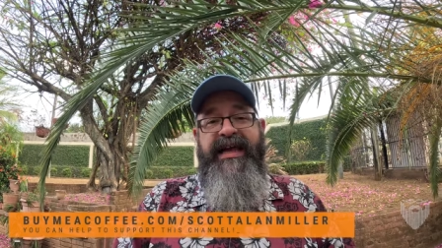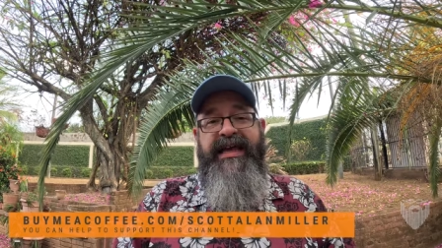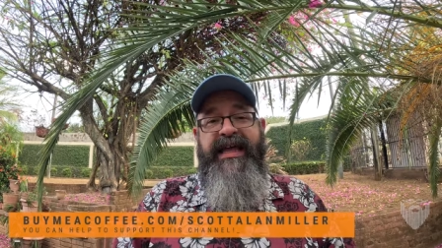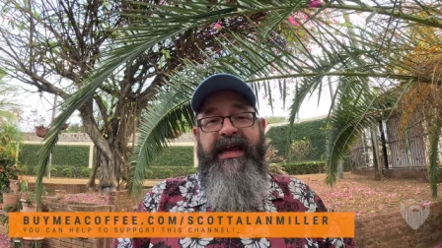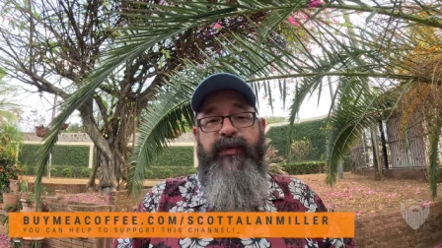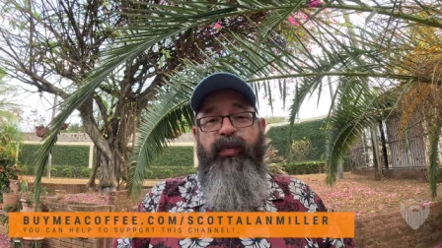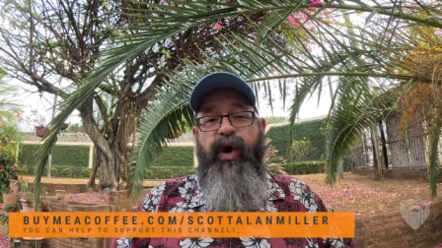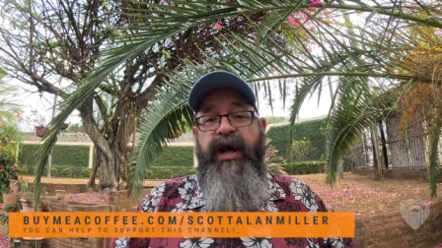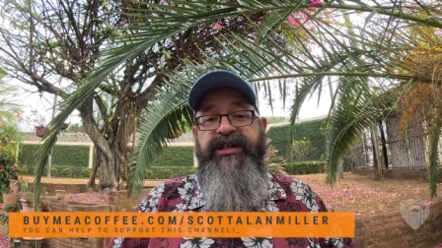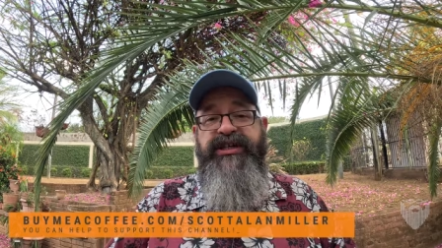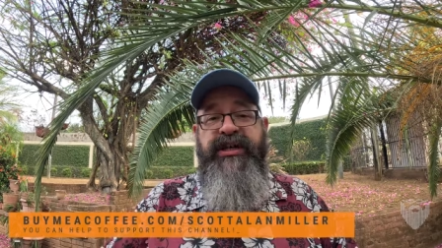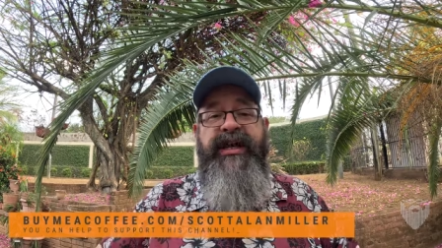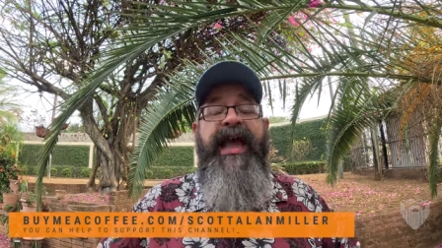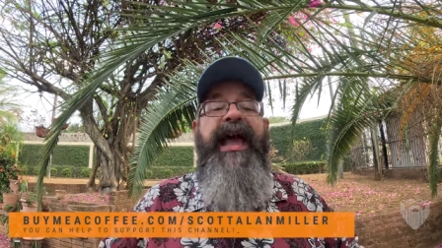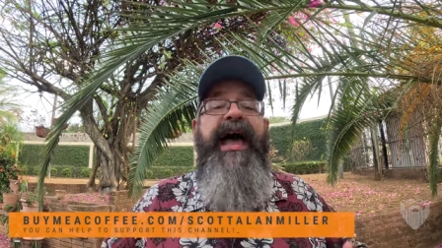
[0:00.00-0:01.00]
get them
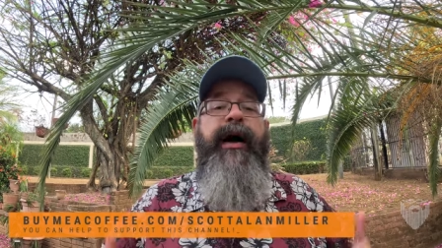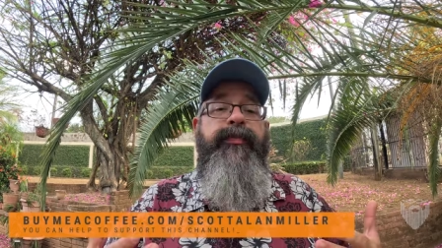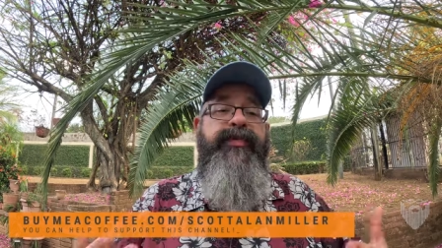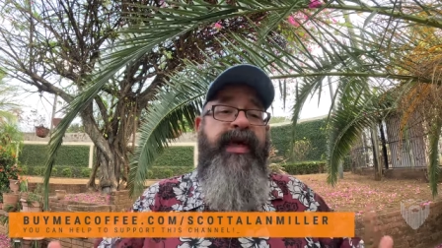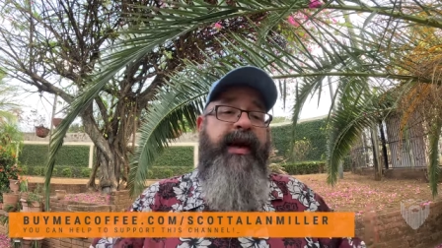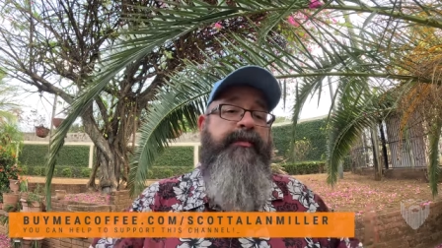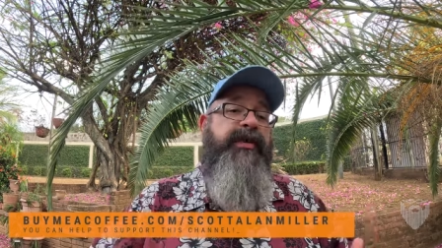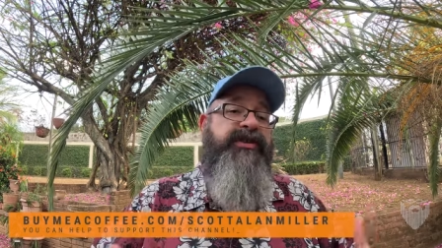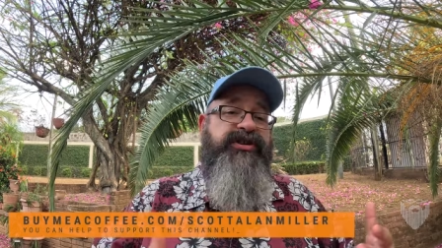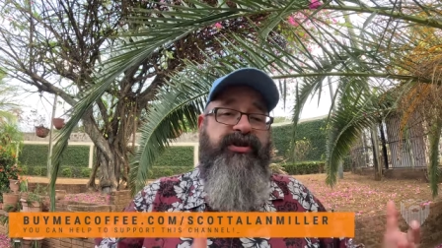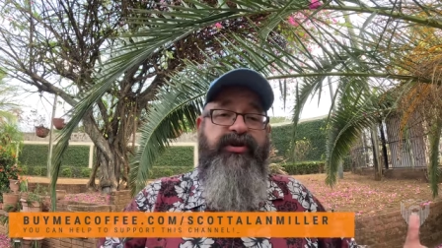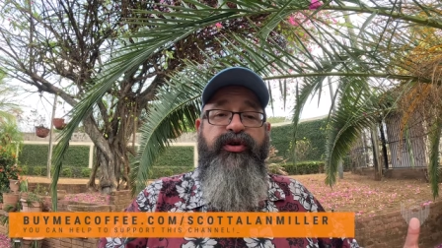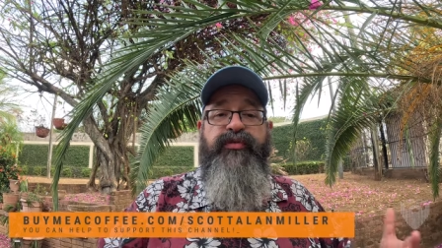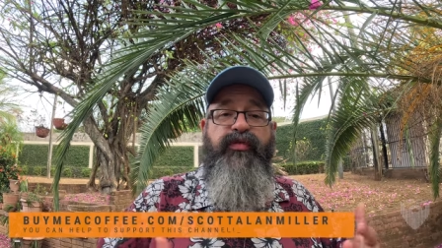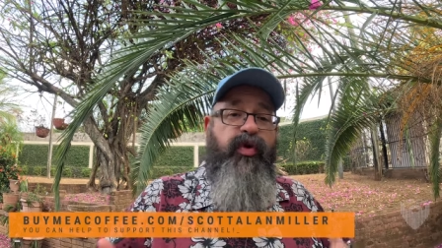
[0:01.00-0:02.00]
watching, help them to
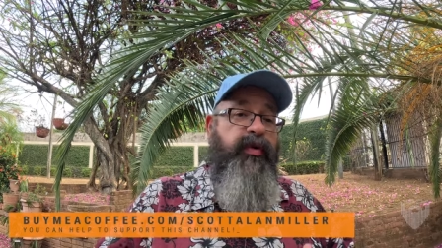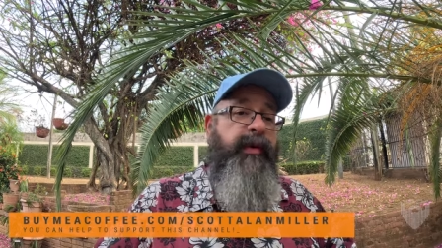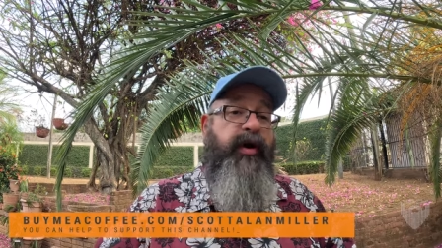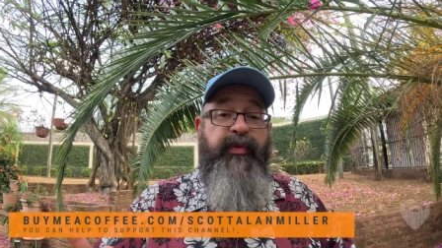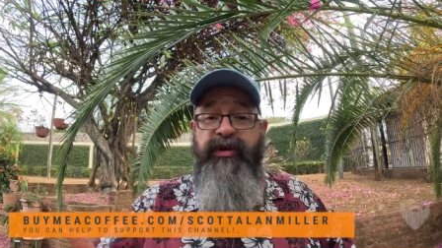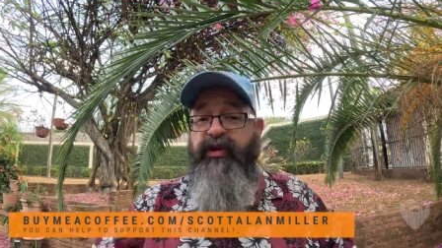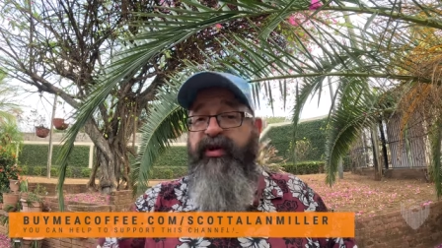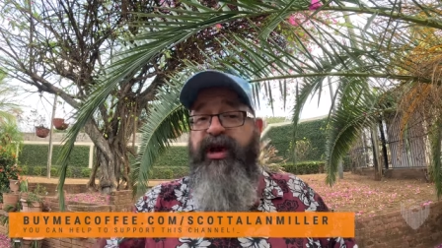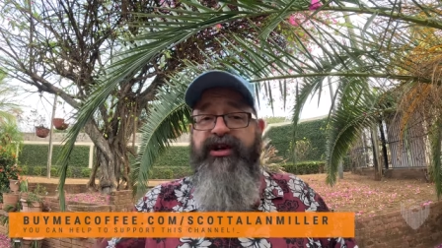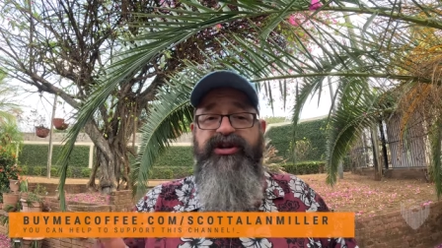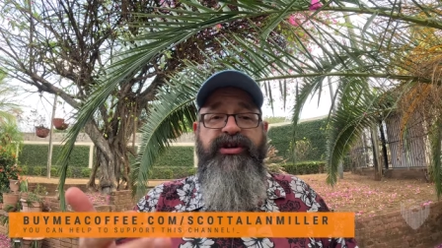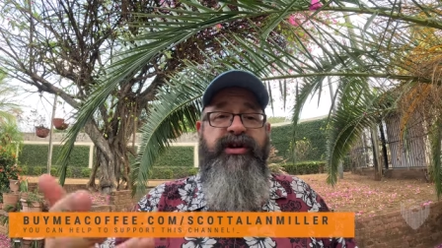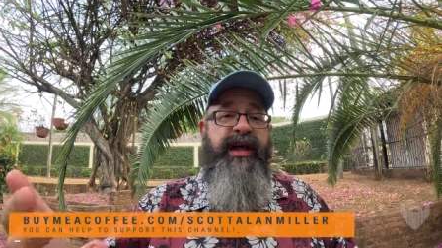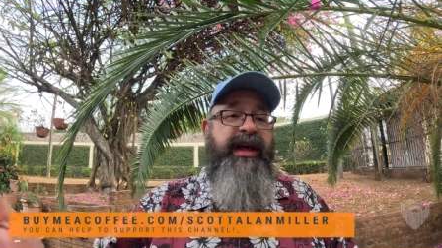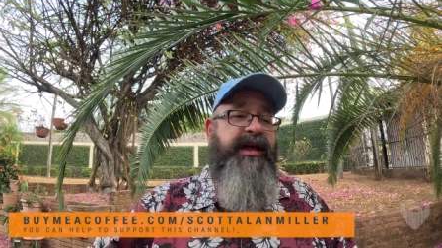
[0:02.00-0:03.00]
learn more about
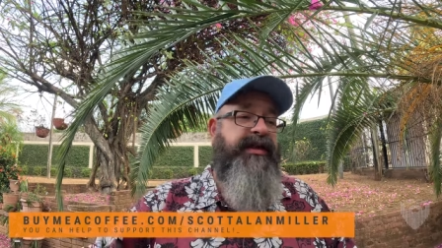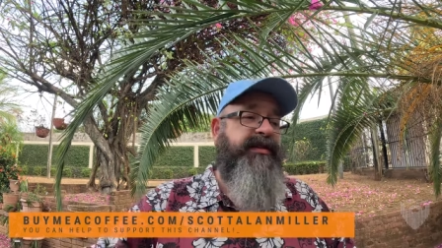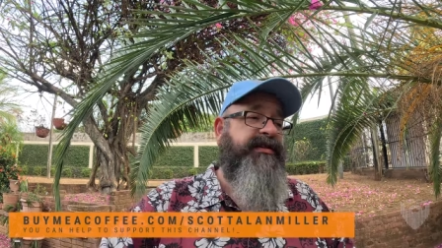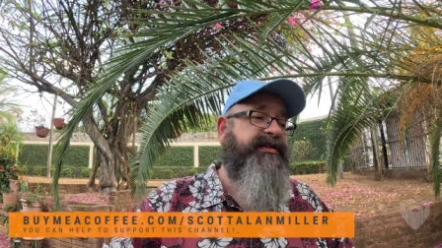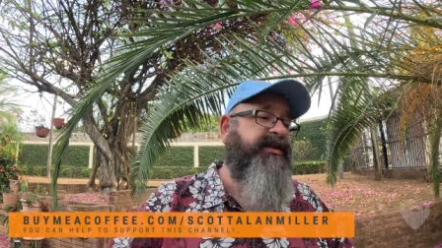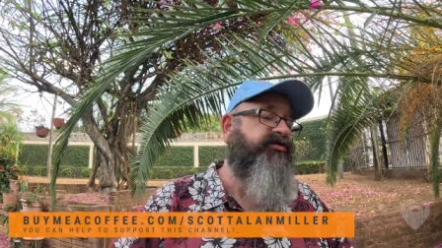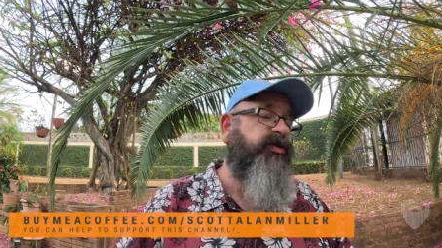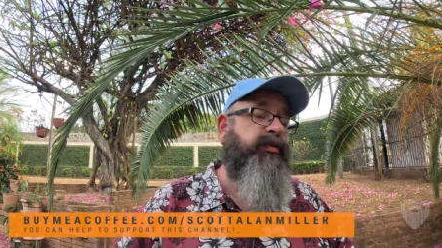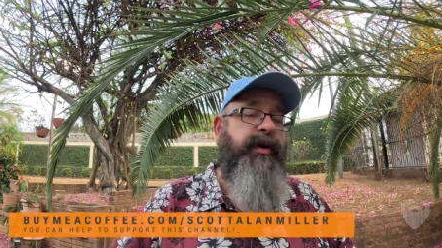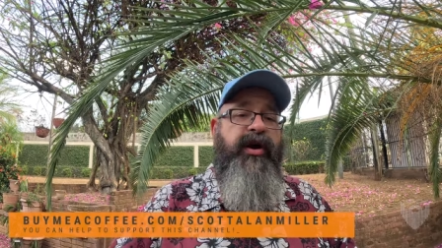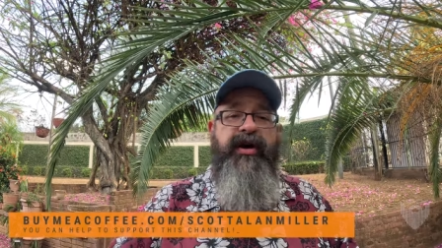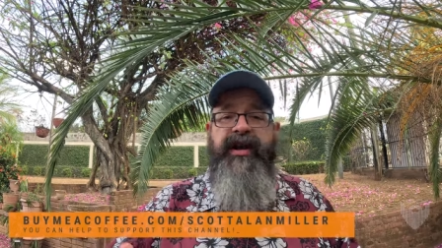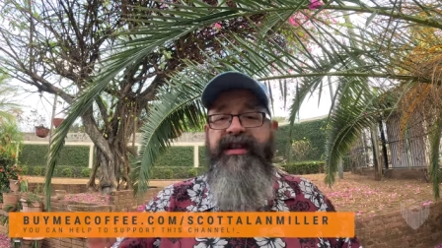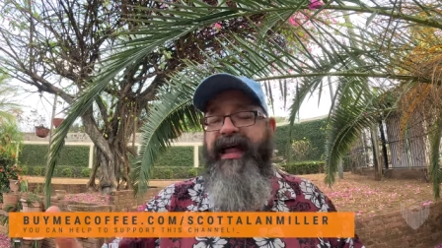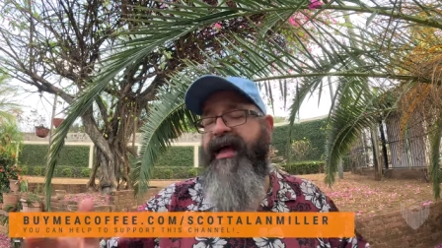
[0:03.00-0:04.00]
relocation and Central
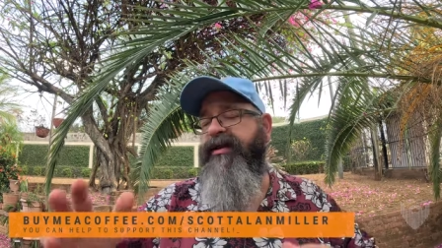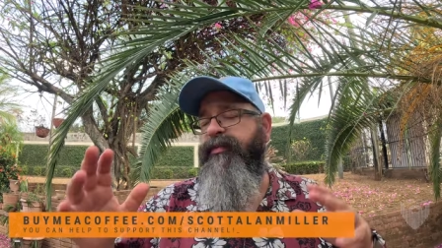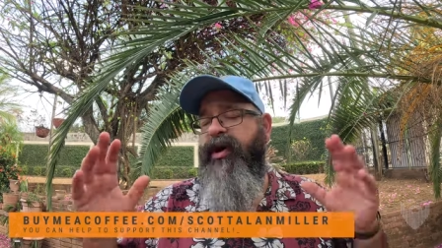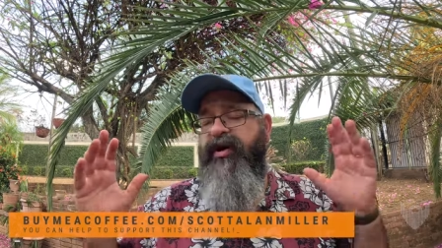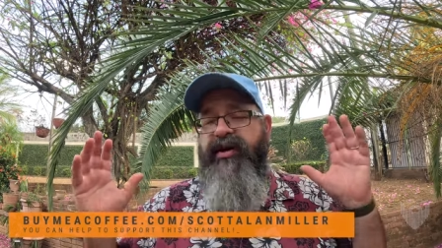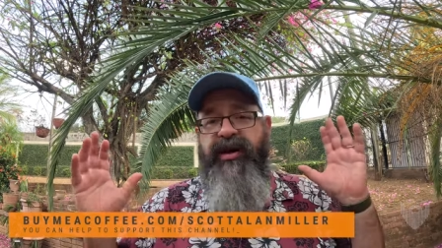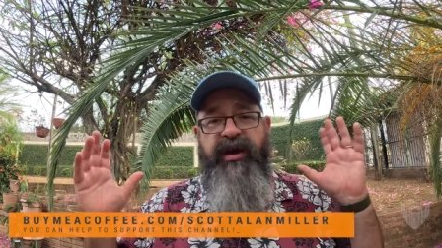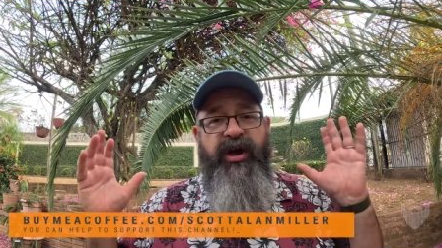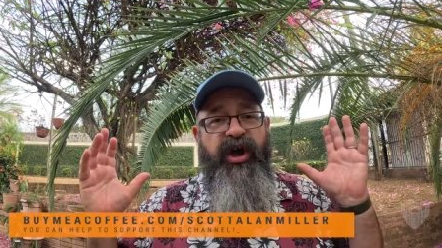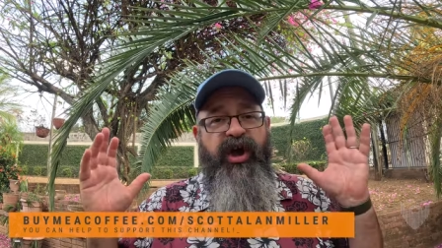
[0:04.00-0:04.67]
America, Latin America,